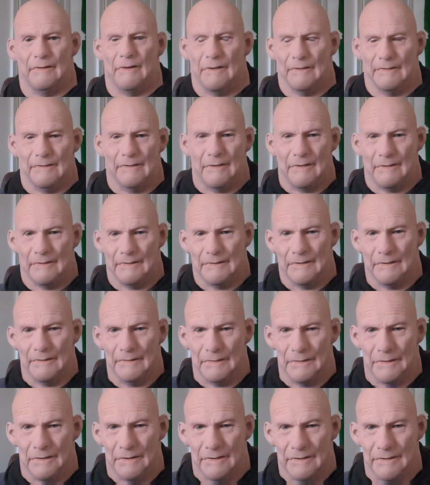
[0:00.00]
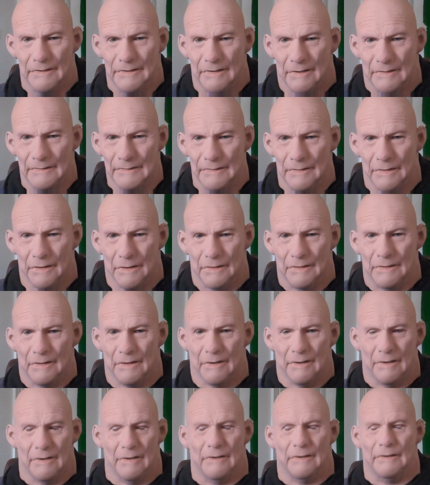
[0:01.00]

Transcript: That's it. Bloody simple.